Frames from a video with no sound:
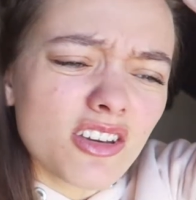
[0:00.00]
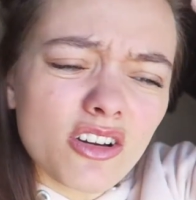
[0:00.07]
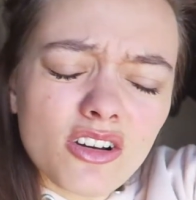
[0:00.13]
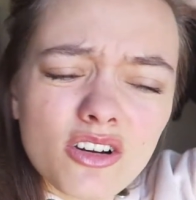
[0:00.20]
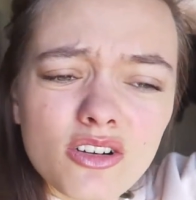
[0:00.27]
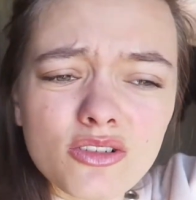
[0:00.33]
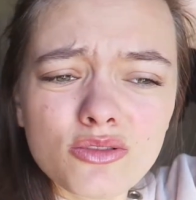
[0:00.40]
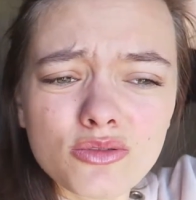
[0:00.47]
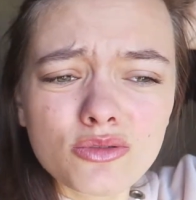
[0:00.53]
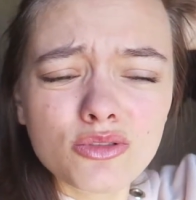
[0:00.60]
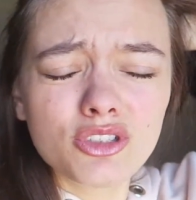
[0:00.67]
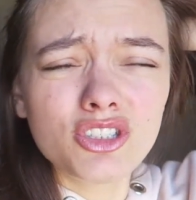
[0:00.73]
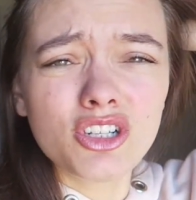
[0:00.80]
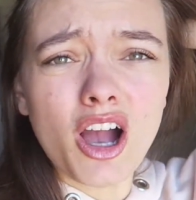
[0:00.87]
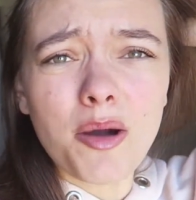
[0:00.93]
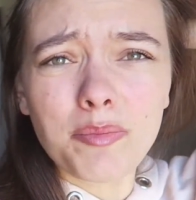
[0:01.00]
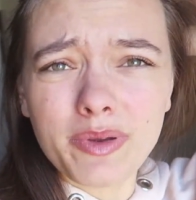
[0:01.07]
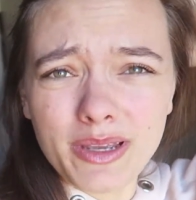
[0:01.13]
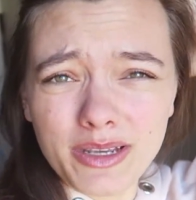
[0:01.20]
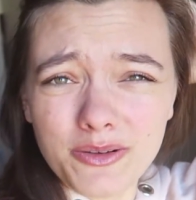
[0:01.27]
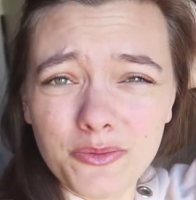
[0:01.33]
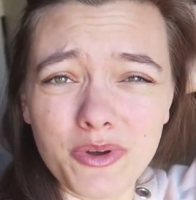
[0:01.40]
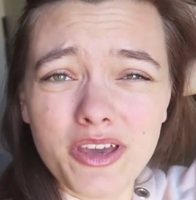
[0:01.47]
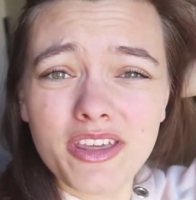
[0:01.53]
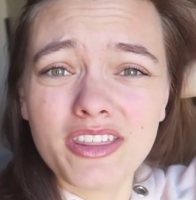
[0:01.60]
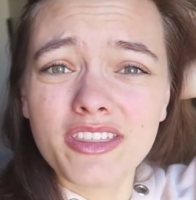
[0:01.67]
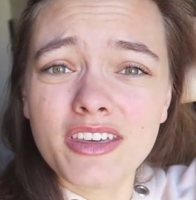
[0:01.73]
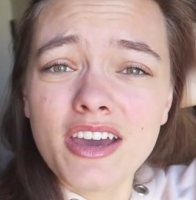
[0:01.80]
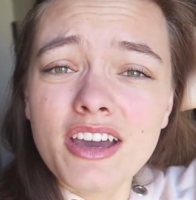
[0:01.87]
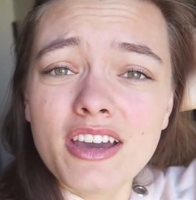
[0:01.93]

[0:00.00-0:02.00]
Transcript: go shopping with